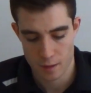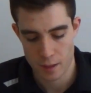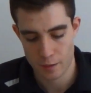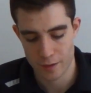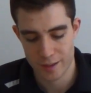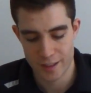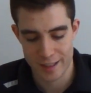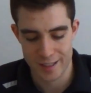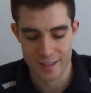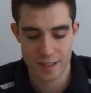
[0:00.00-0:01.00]
Now I
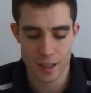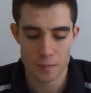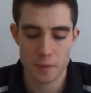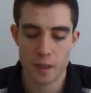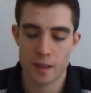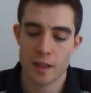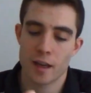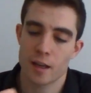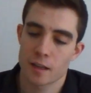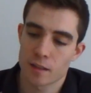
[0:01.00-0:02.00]
think a tub like
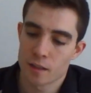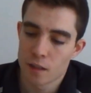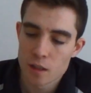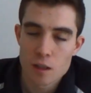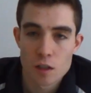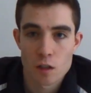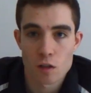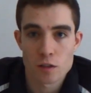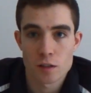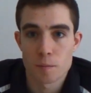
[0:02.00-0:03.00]
that
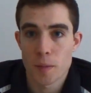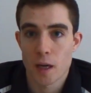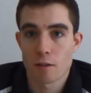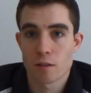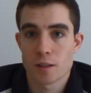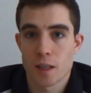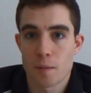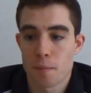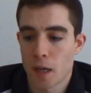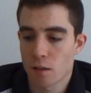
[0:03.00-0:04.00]
costs about
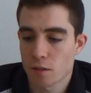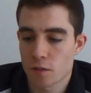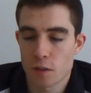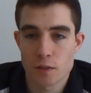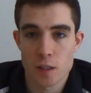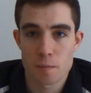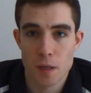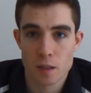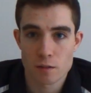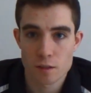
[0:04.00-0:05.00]
£10,
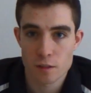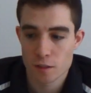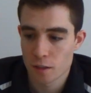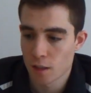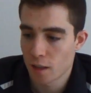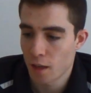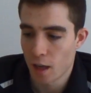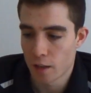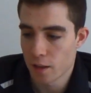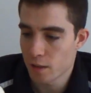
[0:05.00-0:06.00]
£15,
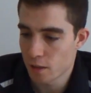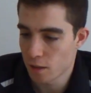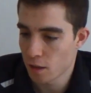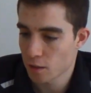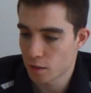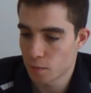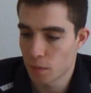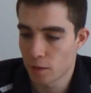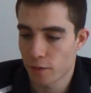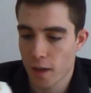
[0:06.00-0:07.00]
and this has lasted
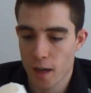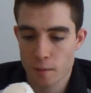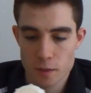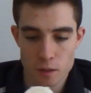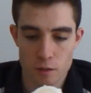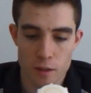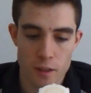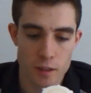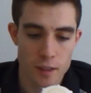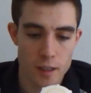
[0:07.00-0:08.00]
me for absolutely
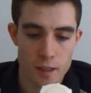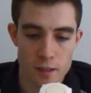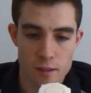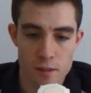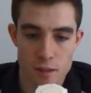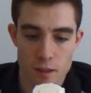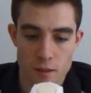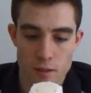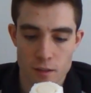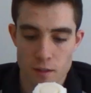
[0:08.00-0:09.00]
years. So
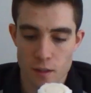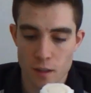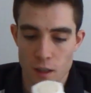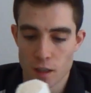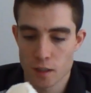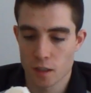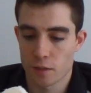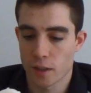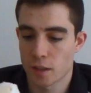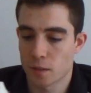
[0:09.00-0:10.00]
I think I've
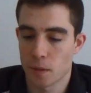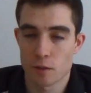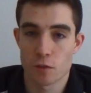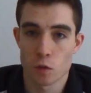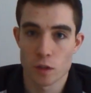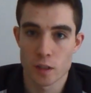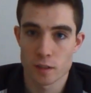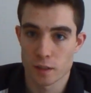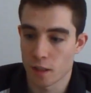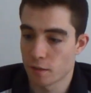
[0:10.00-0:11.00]
had this about 4
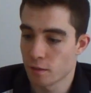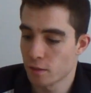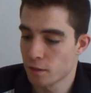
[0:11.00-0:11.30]
years now.